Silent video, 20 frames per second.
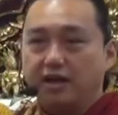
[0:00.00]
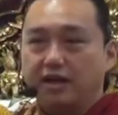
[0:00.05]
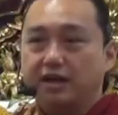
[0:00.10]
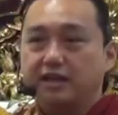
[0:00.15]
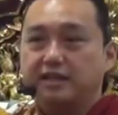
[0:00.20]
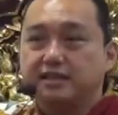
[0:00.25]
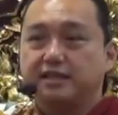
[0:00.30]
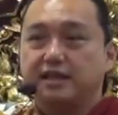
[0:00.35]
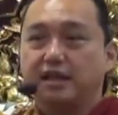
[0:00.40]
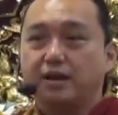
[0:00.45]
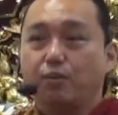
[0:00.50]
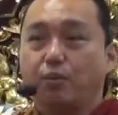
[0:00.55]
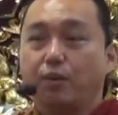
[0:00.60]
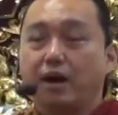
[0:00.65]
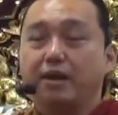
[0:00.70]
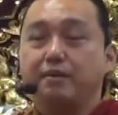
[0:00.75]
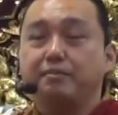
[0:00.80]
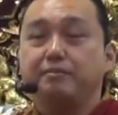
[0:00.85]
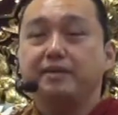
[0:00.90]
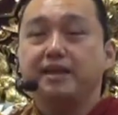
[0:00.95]
Let's say
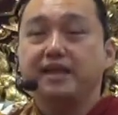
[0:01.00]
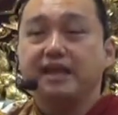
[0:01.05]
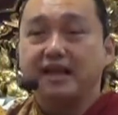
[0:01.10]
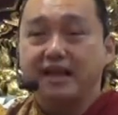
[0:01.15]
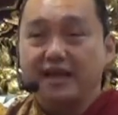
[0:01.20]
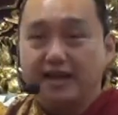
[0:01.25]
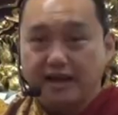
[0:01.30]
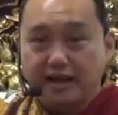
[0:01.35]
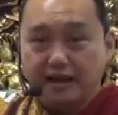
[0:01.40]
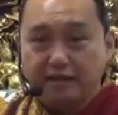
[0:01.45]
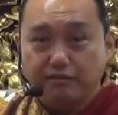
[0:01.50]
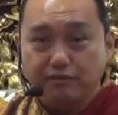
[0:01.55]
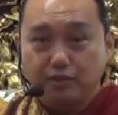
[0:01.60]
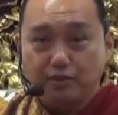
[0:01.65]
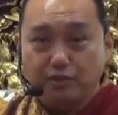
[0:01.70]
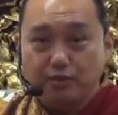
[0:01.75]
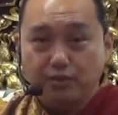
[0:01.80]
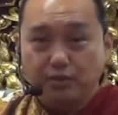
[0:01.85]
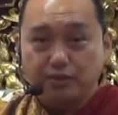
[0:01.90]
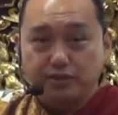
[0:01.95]
1 million have
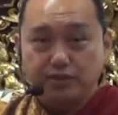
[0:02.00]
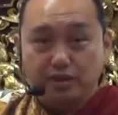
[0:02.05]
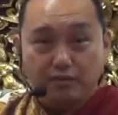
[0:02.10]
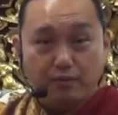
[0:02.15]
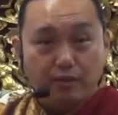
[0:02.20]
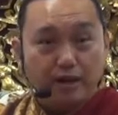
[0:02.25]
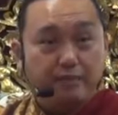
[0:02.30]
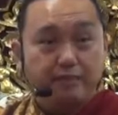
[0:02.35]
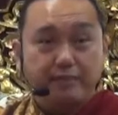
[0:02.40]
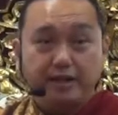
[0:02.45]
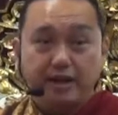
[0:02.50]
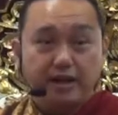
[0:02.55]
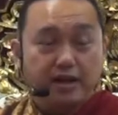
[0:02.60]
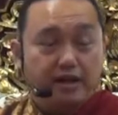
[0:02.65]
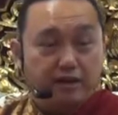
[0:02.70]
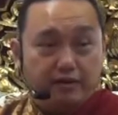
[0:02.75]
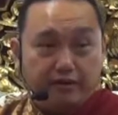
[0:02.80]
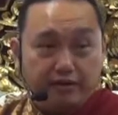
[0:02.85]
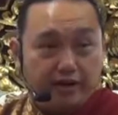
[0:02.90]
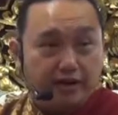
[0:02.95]
gurus. 1
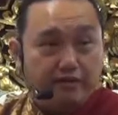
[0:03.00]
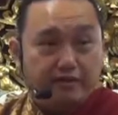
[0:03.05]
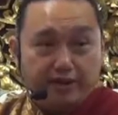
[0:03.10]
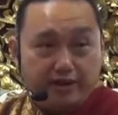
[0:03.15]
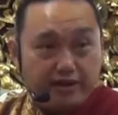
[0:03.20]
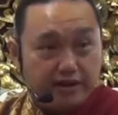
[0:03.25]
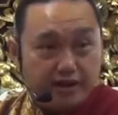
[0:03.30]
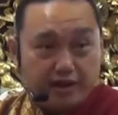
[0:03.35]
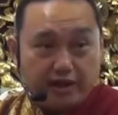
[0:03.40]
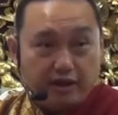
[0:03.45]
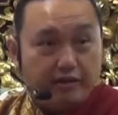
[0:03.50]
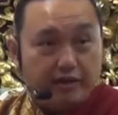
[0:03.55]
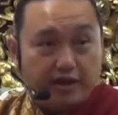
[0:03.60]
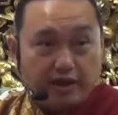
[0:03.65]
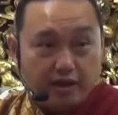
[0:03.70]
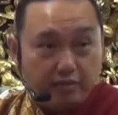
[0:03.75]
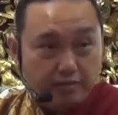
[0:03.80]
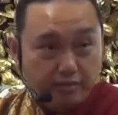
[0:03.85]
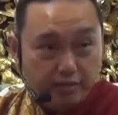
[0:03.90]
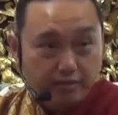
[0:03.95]
million are really very
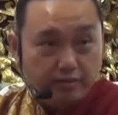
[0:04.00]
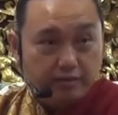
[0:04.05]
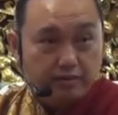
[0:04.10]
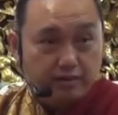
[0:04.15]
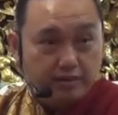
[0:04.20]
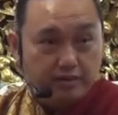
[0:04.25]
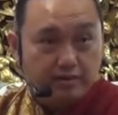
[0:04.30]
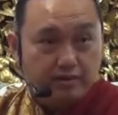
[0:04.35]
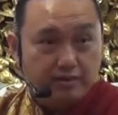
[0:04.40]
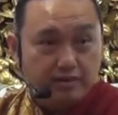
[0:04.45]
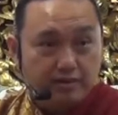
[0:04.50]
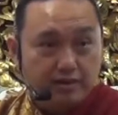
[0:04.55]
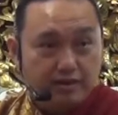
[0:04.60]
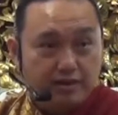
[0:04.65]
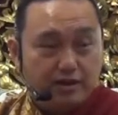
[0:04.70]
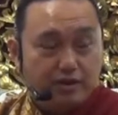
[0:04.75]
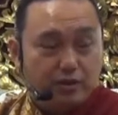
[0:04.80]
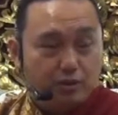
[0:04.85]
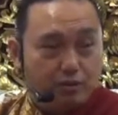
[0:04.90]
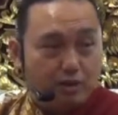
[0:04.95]
incredible.
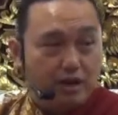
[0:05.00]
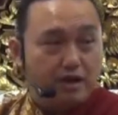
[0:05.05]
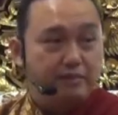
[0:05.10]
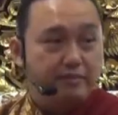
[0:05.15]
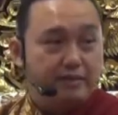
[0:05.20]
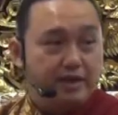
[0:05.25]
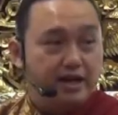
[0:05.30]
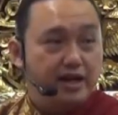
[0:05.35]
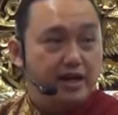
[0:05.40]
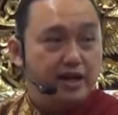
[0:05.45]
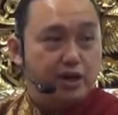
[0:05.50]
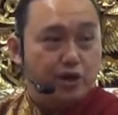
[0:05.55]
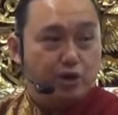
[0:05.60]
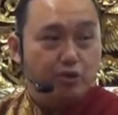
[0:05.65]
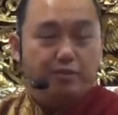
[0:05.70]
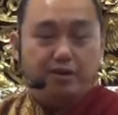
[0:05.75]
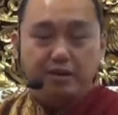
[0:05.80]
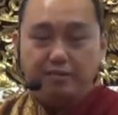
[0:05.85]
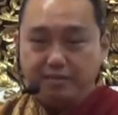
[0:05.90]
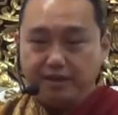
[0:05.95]
1 million
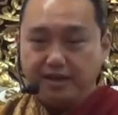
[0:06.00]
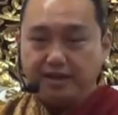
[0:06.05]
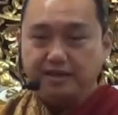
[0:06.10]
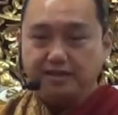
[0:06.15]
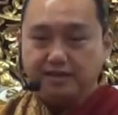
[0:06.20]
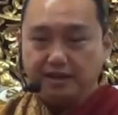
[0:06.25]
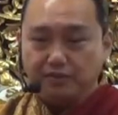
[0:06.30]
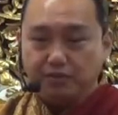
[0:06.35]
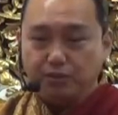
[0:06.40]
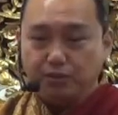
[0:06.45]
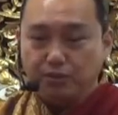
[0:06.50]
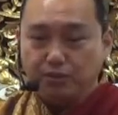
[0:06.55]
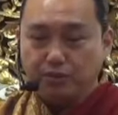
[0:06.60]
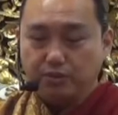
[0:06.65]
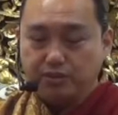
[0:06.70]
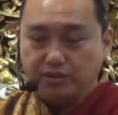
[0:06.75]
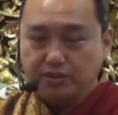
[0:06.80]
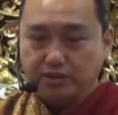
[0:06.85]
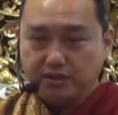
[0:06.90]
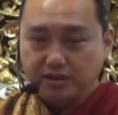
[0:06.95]
human beings have
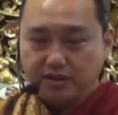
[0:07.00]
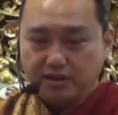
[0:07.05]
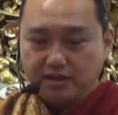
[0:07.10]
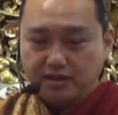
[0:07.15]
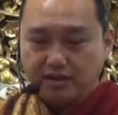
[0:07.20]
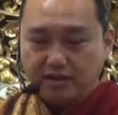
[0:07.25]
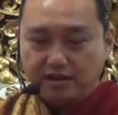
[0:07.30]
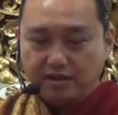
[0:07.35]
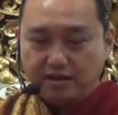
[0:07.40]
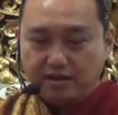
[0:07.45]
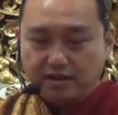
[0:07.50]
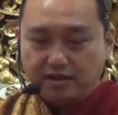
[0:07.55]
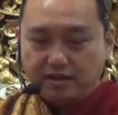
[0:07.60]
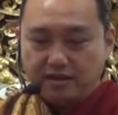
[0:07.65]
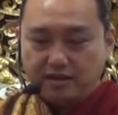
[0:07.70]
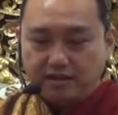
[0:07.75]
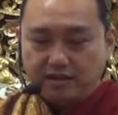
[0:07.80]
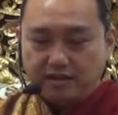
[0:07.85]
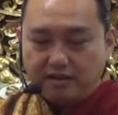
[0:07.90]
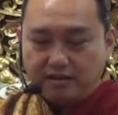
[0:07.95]
gurus.
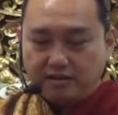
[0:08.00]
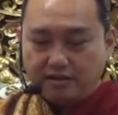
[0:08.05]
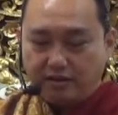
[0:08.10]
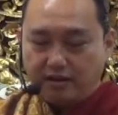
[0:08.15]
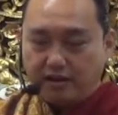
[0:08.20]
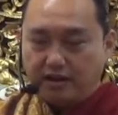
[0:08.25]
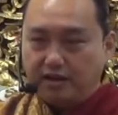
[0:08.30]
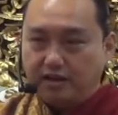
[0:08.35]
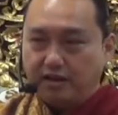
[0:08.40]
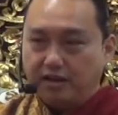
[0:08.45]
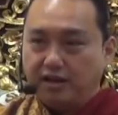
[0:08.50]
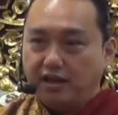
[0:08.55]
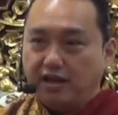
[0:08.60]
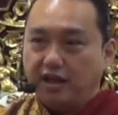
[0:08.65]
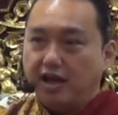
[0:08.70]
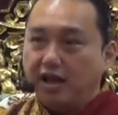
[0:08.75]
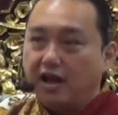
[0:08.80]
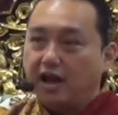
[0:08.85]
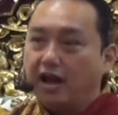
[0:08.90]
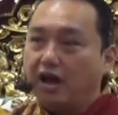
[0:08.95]
Okay?
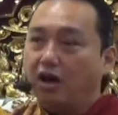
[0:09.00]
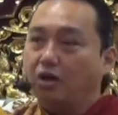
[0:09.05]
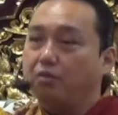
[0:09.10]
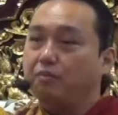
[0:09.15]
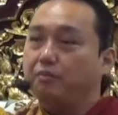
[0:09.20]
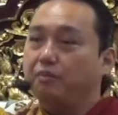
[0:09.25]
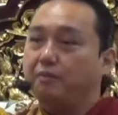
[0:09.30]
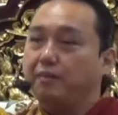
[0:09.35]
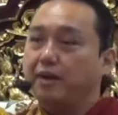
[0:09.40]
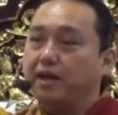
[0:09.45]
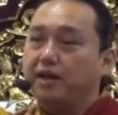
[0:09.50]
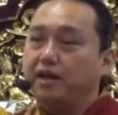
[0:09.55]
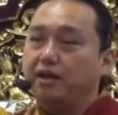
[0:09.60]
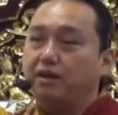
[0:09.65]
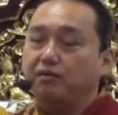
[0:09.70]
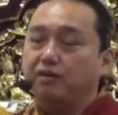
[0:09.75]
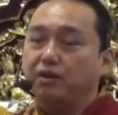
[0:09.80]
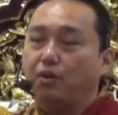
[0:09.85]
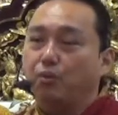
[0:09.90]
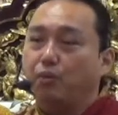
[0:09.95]
How many
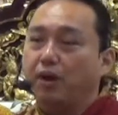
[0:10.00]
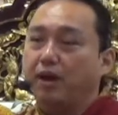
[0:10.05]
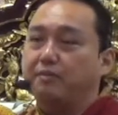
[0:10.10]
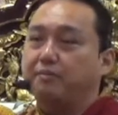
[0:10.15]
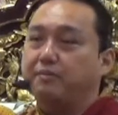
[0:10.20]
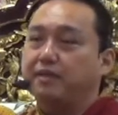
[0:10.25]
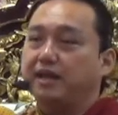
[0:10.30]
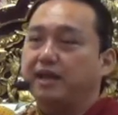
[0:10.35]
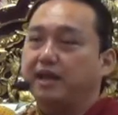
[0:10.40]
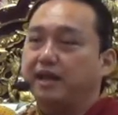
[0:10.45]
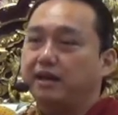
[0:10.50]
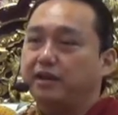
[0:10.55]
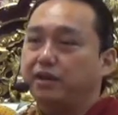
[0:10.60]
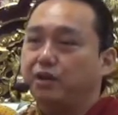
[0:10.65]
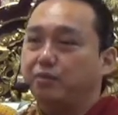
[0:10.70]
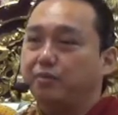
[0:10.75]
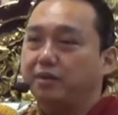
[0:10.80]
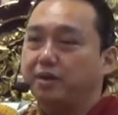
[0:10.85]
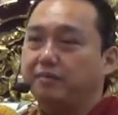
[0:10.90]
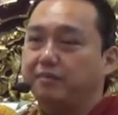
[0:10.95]
of the 1 million
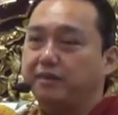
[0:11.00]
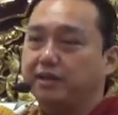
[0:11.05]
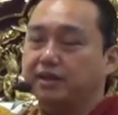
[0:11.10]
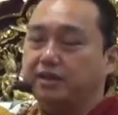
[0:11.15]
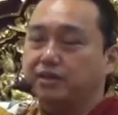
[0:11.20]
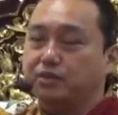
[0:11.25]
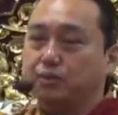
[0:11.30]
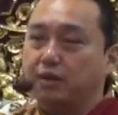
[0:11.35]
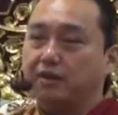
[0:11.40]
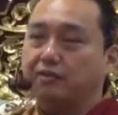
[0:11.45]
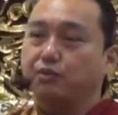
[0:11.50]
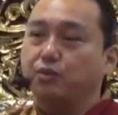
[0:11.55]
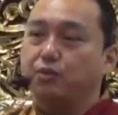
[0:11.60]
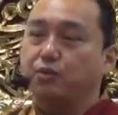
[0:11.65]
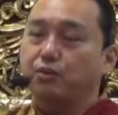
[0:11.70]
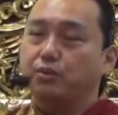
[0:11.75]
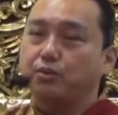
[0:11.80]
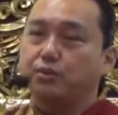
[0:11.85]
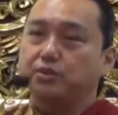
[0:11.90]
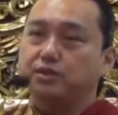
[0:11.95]
human beings who have
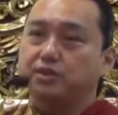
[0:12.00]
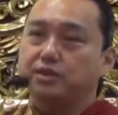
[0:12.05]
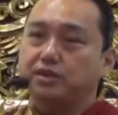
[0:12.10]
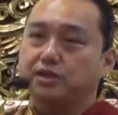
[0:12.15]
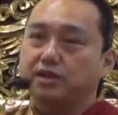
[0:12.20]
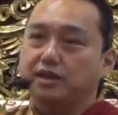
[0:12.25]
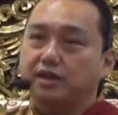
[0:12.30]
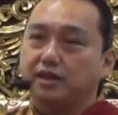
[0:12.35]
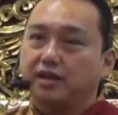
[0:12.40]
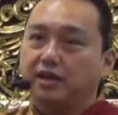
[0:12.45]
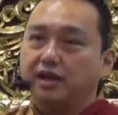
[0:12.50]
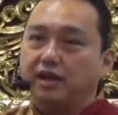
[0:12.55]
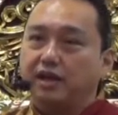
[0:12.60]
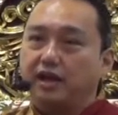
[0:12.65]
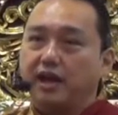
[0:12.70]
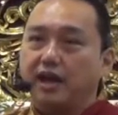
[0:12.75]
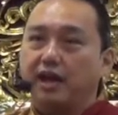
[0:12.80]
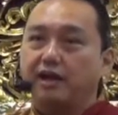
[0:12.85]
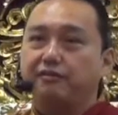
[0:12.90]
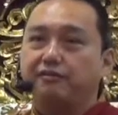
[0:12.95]
gurus
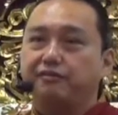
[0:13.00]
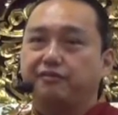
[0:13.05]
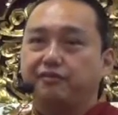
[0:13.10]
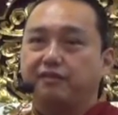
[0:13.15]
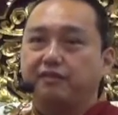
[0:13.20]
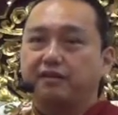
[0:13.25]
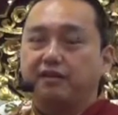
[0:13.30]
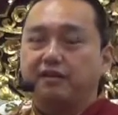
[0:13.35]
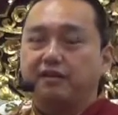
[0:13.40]
have